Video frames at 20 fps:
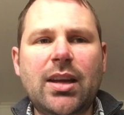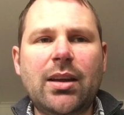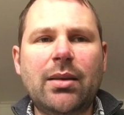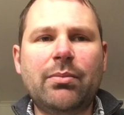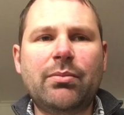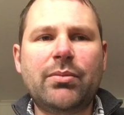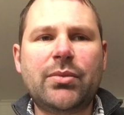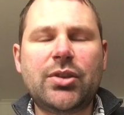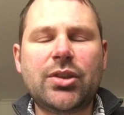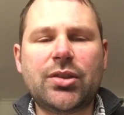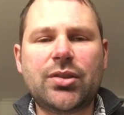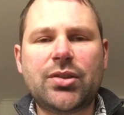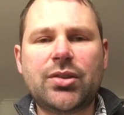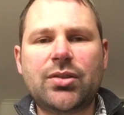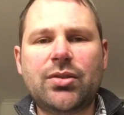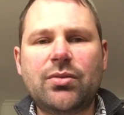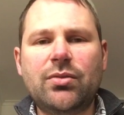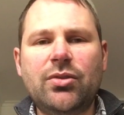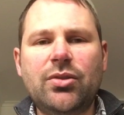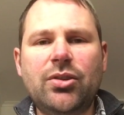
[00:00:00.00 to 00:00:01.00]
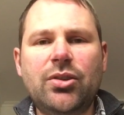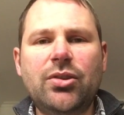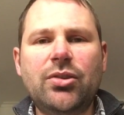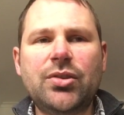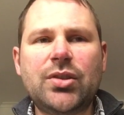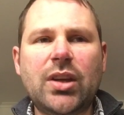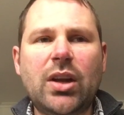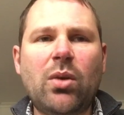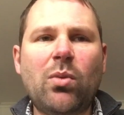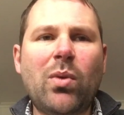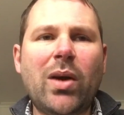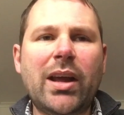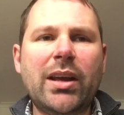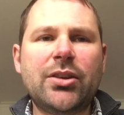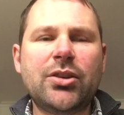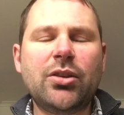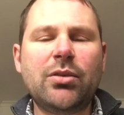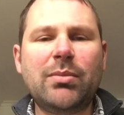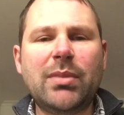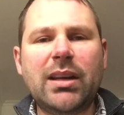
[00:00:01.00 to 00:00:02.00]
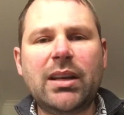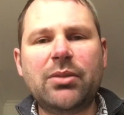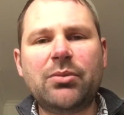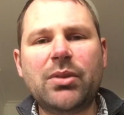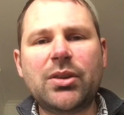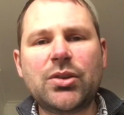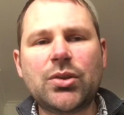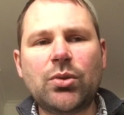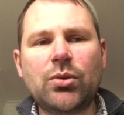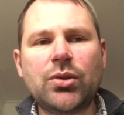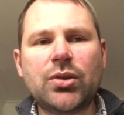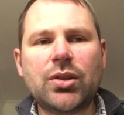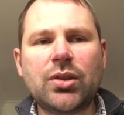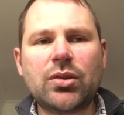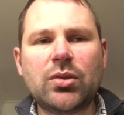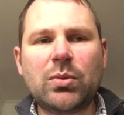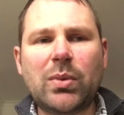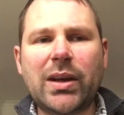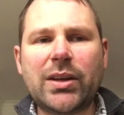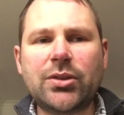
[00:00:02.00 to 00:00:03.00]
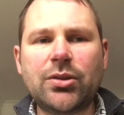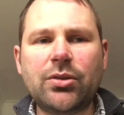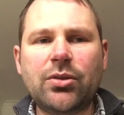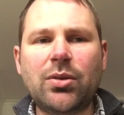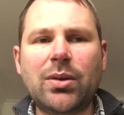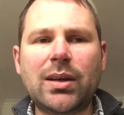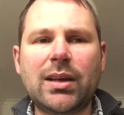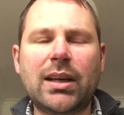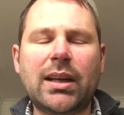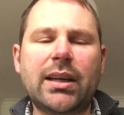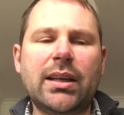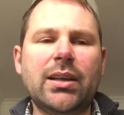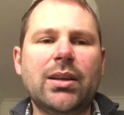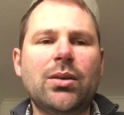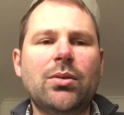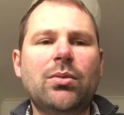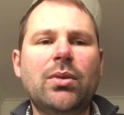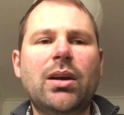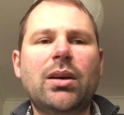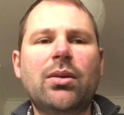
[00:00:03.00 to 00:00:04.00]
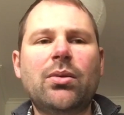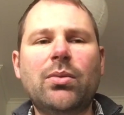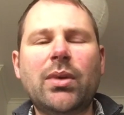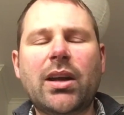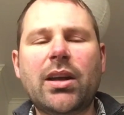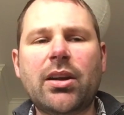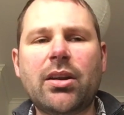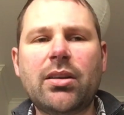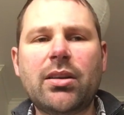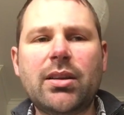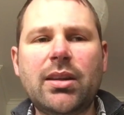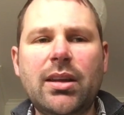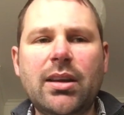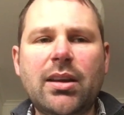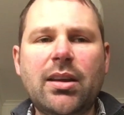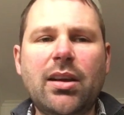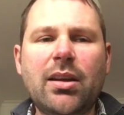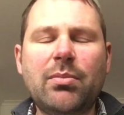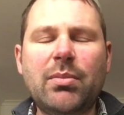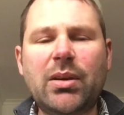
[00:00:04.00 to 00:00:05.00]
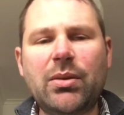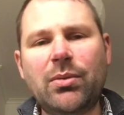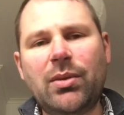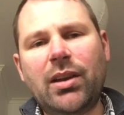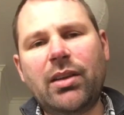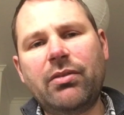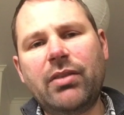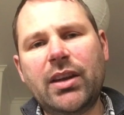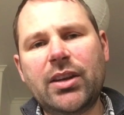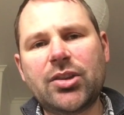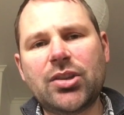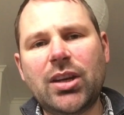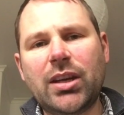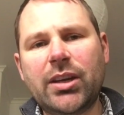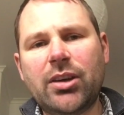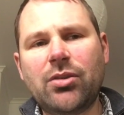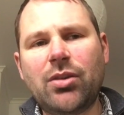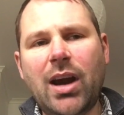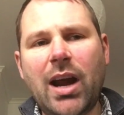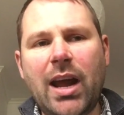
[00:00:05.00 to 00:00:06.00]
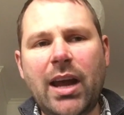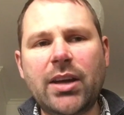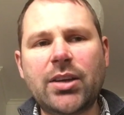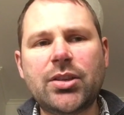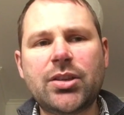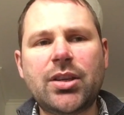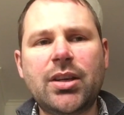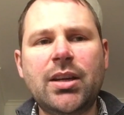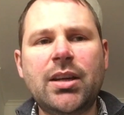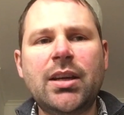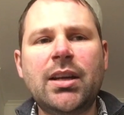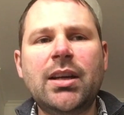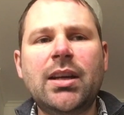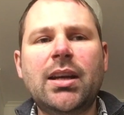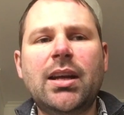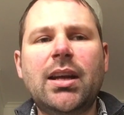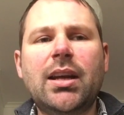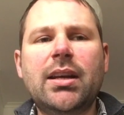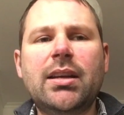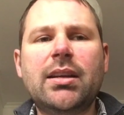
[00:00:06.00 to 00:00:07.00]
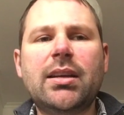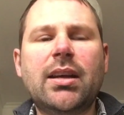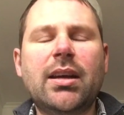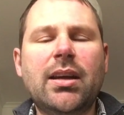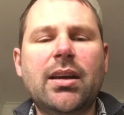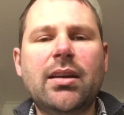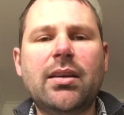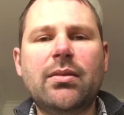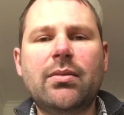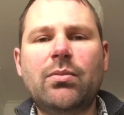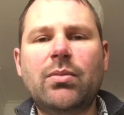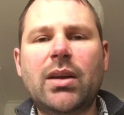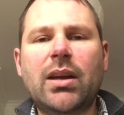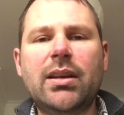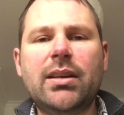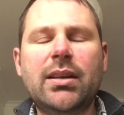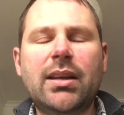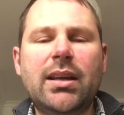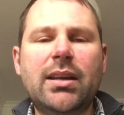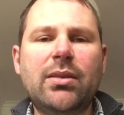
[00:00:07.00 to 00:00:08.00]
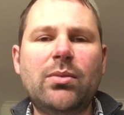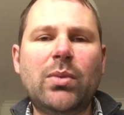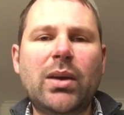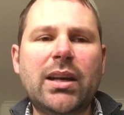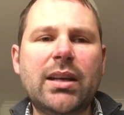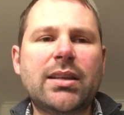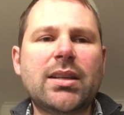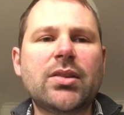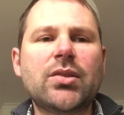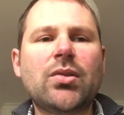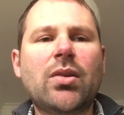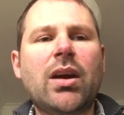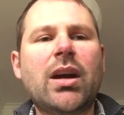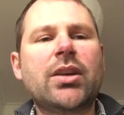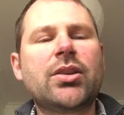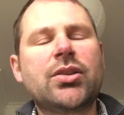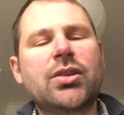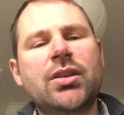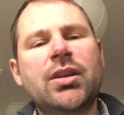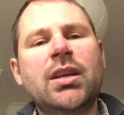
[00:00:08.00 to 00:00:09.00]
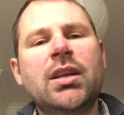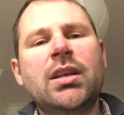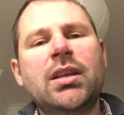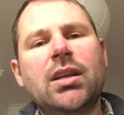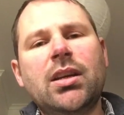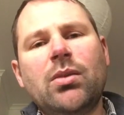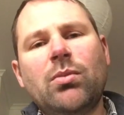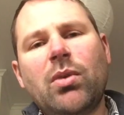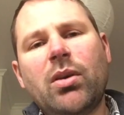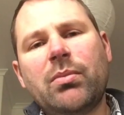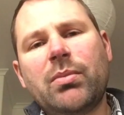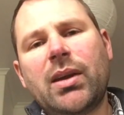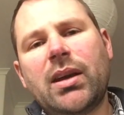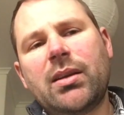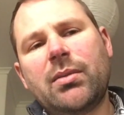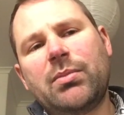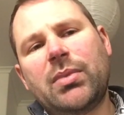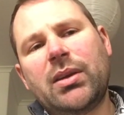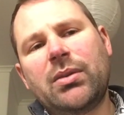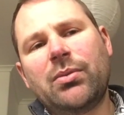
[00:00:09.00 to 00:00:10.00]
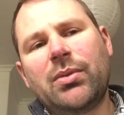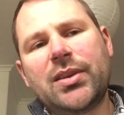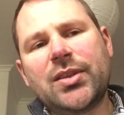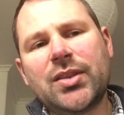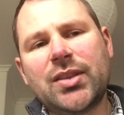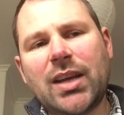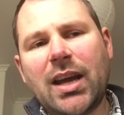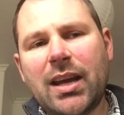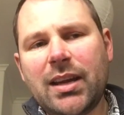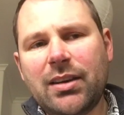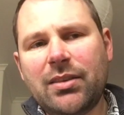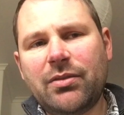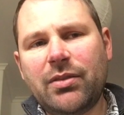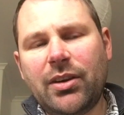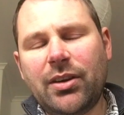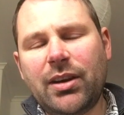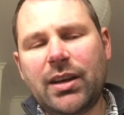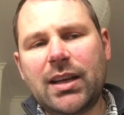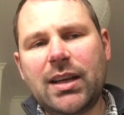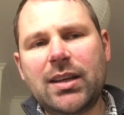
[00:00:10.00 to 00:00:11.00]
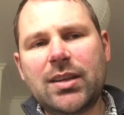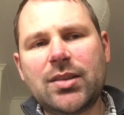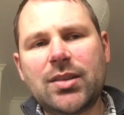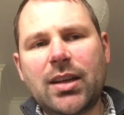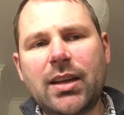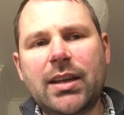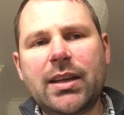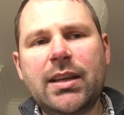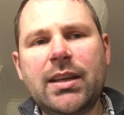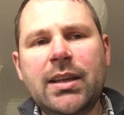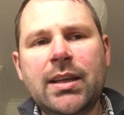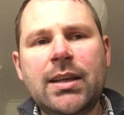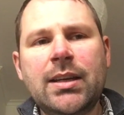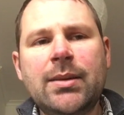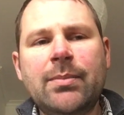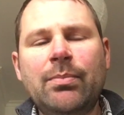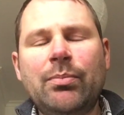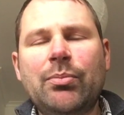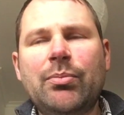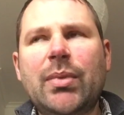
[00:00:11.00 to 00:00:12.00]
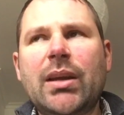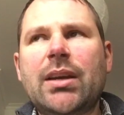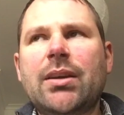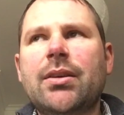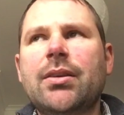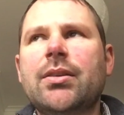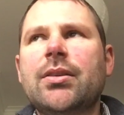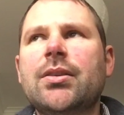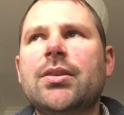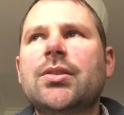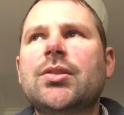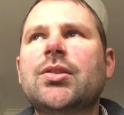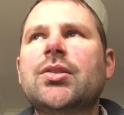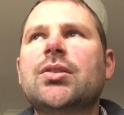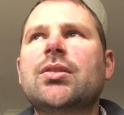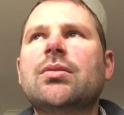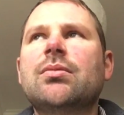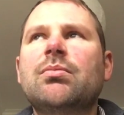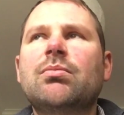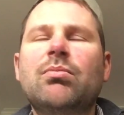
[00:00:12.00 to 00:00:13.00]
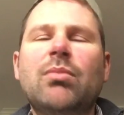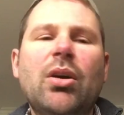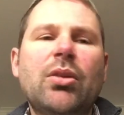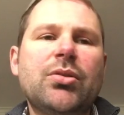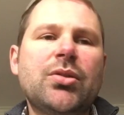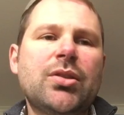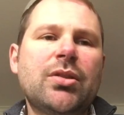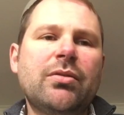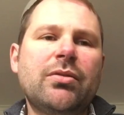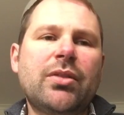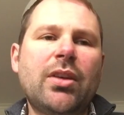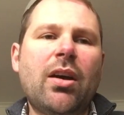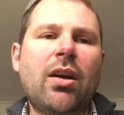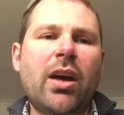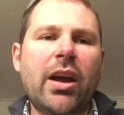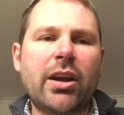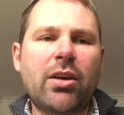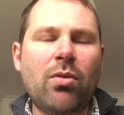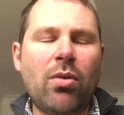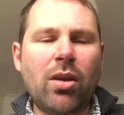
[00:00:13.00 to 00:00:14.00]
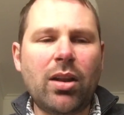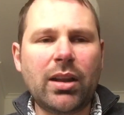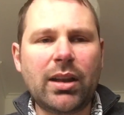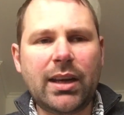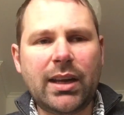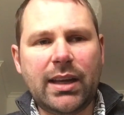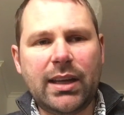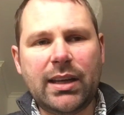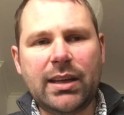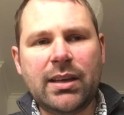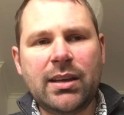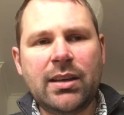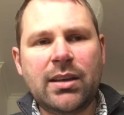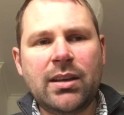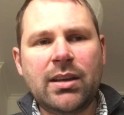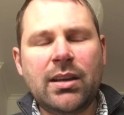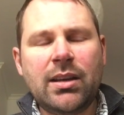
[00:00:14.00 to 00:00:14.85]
up just using way too many resources way too quickly, the economy will eventually crash, and then when it does crash, it won't be able to be restarted very easily. Because most of the high quality